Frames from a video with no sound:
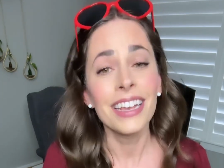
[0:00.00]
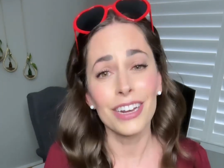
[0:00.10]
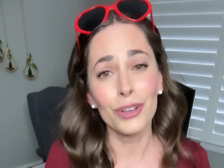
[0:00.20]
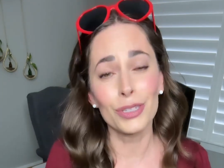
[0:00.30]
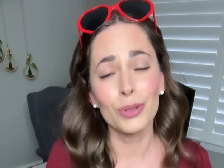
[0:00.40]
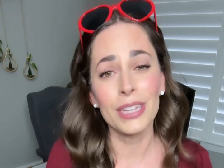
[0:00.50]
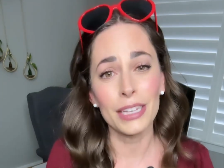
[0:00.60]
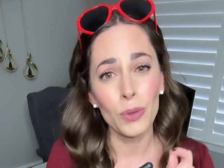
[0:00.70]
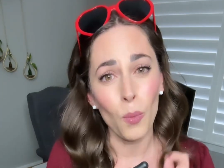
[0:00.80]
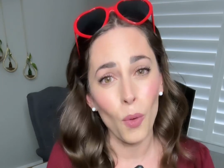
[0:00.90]
It also
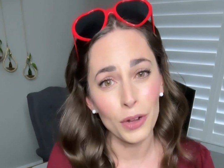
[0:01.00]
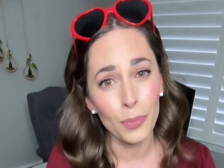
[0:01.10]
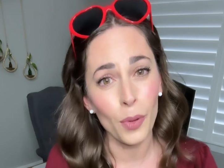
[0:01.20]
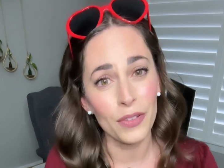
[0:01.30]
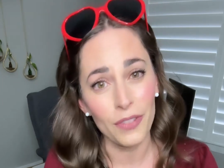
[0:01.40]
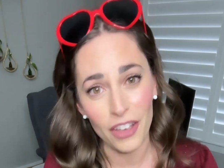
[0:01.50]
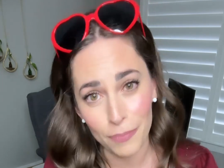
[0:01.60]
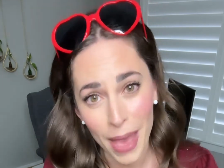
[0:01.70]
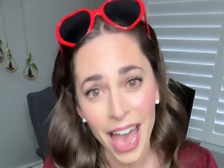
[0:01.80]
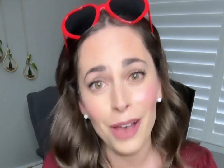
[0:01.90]
takes 1.5
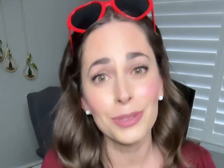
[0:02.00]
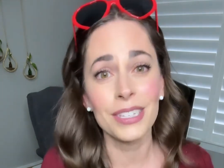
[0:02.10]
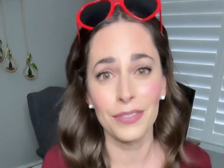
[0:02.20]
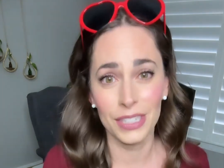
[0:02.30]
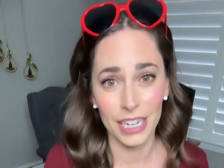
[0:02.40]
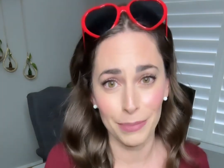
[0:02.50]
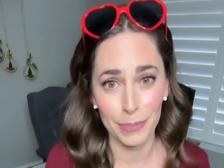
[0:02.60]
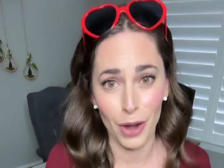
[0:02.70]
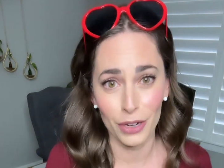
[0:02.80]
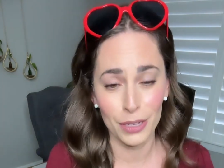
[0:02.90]
pounds of cinnamon
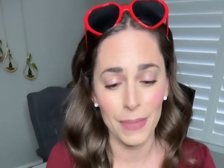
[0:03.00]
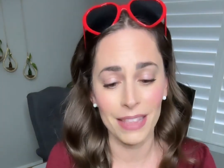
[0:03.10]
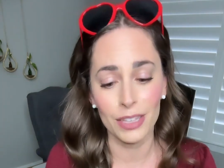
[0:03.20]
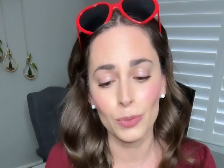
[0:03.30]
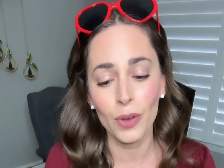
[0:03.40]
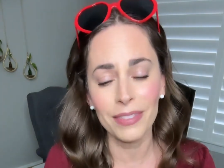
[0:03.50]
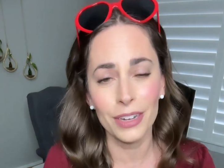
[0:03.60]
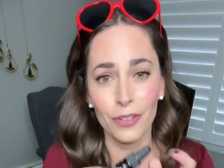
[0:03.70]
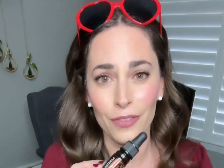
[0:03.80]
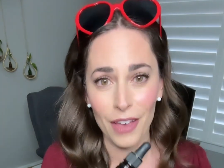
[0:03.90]
bark to make this one
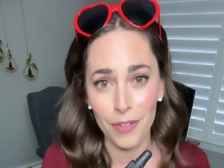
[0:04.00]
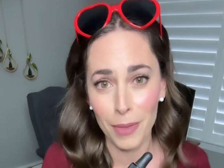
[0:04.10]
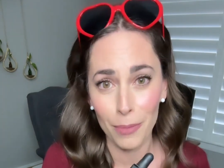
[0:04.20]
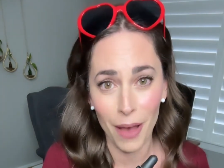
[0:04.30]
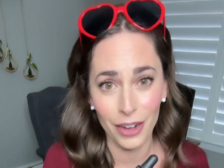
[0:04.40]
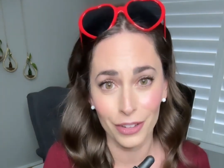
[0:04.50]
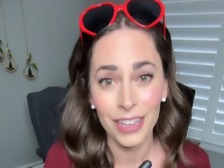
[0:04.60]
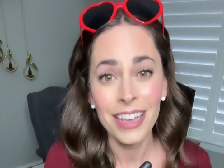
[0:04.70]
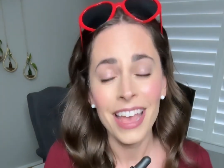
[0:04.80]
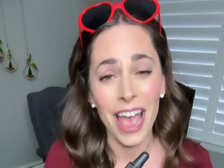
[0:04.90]
little 5 ml bottle,
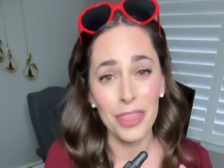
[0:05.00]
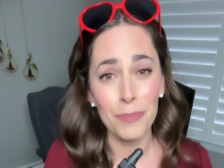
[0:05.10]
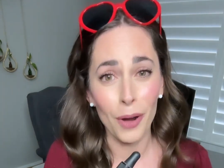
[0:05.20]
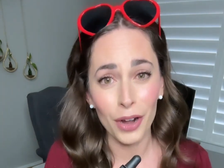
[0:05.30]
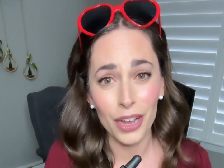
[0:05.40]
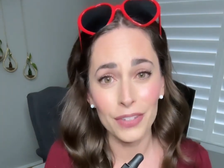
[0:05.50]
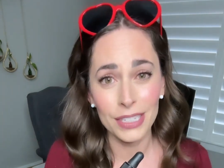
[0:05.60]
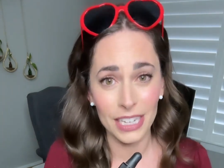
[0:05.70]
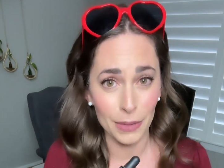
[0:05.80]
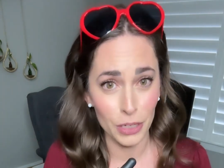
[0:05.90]
and the bark of a
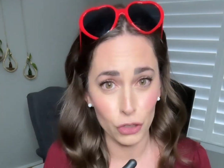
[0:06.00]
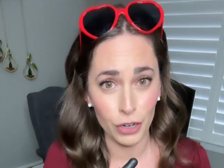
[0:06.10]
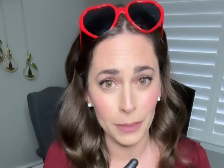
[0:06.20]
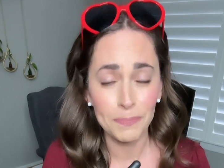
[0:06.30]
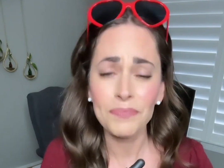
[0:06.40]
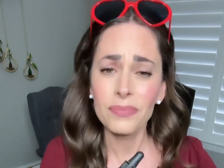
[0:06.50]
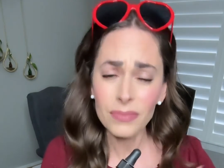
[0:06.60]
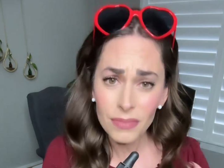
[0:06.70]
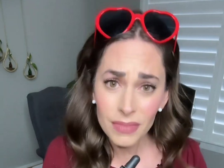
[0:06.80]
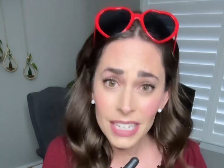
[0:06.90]
cinnamon tree
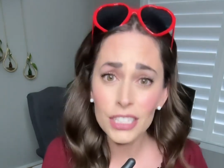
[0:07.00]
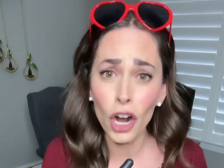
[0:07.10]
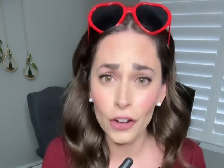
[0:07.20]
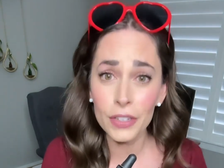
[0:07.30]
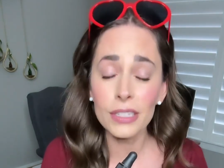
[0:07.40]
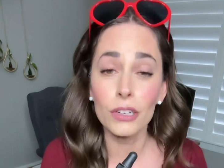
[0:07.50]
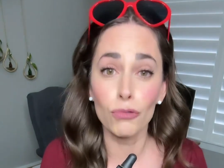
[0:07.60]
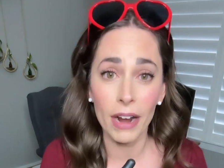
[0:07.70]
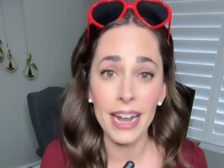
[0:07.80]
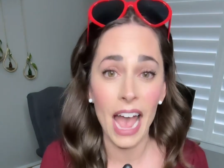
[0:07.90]
is harvested
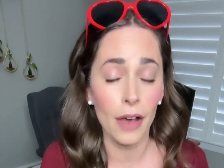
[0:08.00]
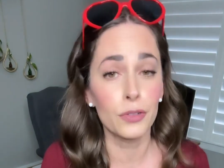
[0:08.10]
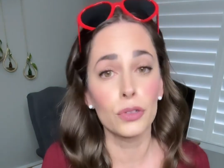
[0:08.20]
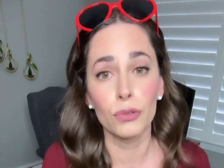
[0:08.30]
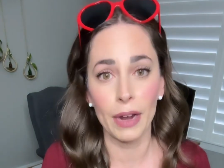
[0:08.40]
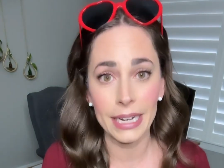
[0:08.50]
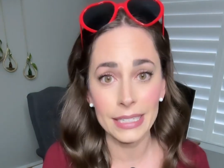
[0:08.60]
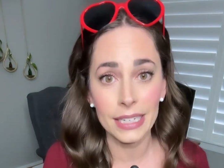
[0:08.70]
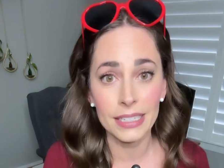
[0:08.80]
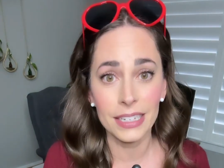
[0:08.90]
right after the rainy
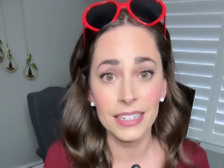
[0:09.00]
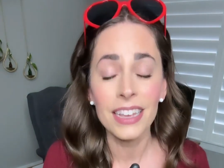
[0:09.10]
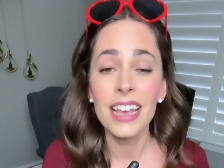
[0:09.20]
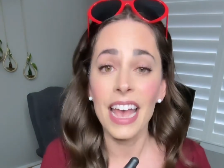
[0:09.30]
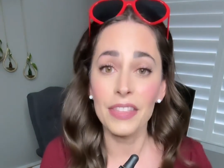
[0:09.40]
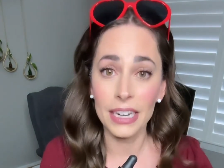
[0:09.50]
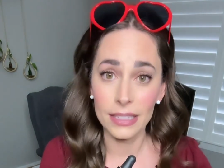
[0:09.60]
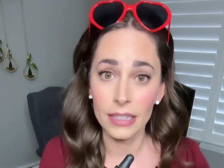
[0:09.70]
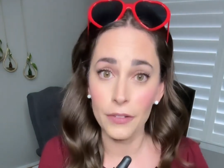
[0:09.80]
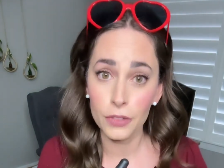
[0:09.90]
season, and then it's
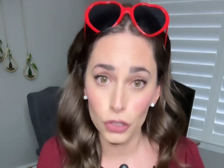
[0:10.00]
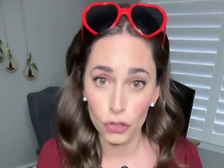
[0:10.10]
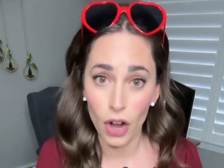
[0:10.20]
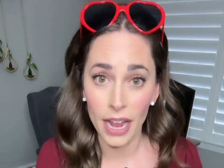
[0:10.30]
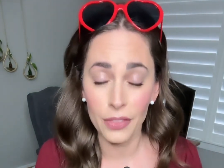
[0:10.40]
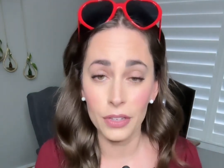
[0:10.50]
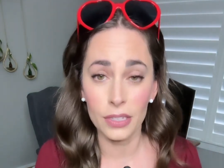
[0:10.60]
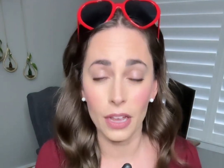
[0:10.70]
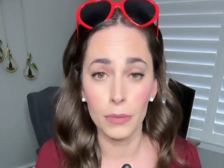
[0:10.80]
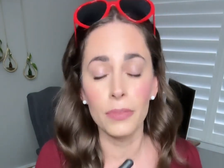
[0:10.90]
left to dry in the
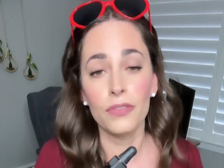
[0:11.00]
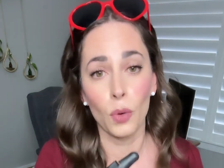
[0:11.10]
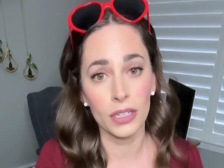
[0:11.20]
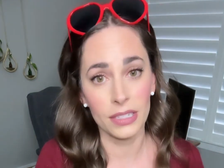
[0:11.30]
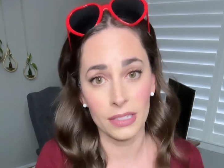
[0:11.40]
sun before it's